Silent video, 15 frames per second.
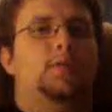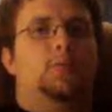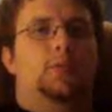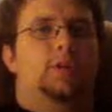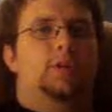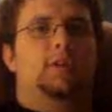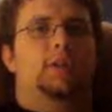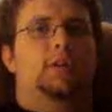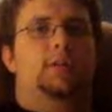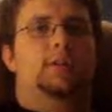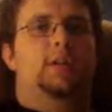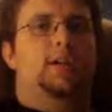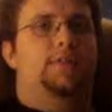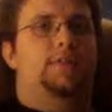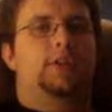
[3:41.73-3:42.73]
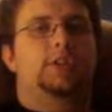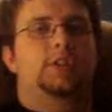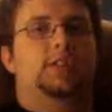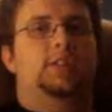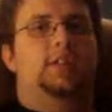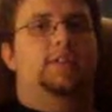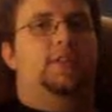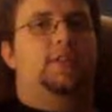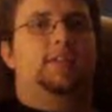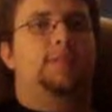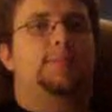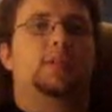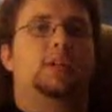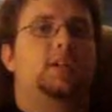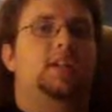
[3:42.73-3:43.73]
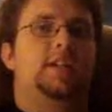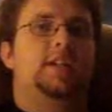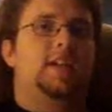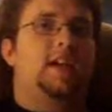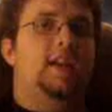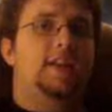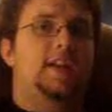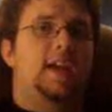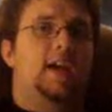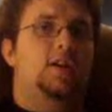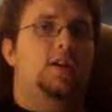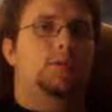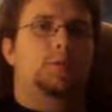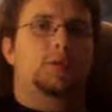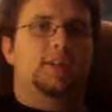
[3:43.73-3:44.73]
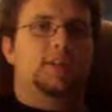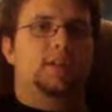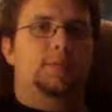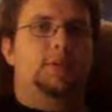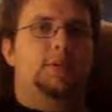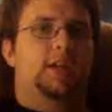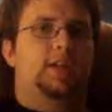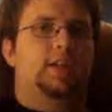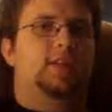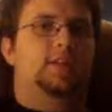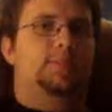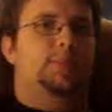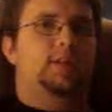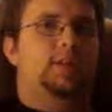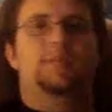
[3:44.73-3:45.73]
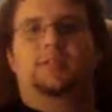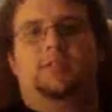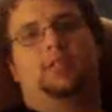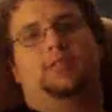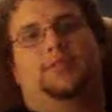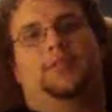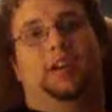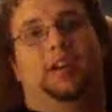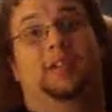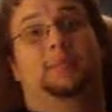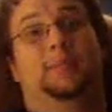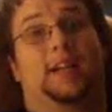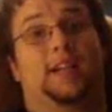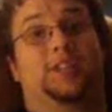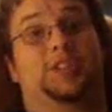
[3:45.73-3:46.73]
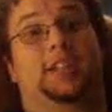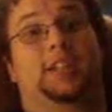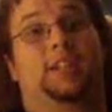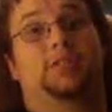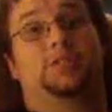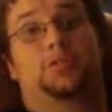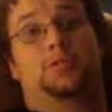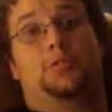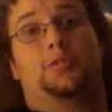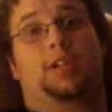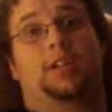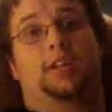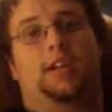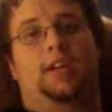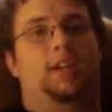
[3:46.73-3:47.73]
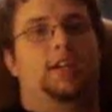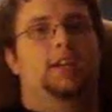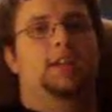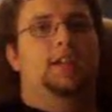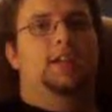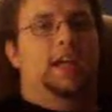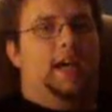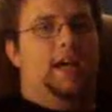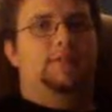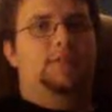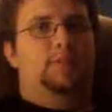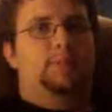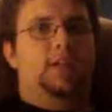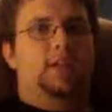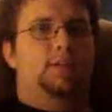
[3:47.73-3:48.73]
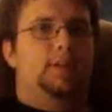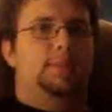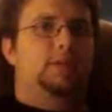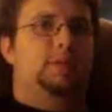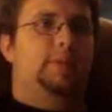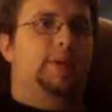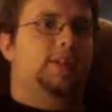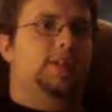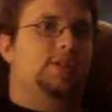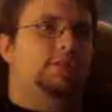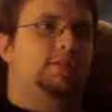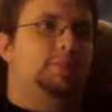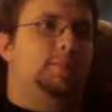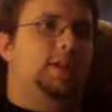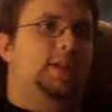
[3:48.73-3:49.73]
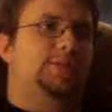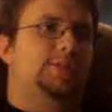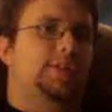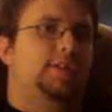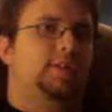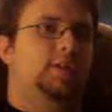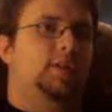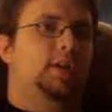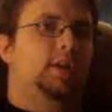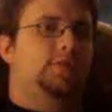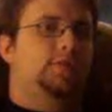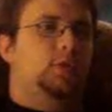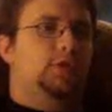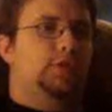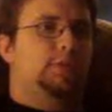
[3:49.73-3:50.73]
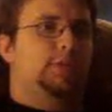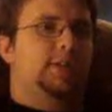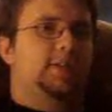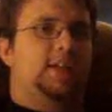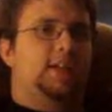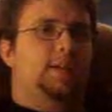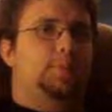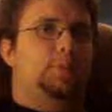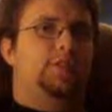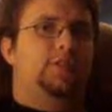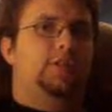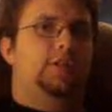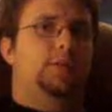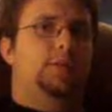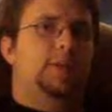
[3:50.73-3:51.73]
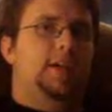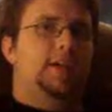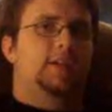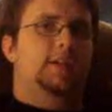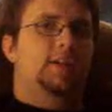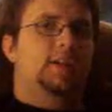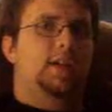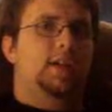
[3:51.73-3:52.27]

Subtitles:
Wonder if it's completely dead now or what their plan is, but so far I'm actually enjoying not having to be interrupted by the general manager. Of course, one's got to presume that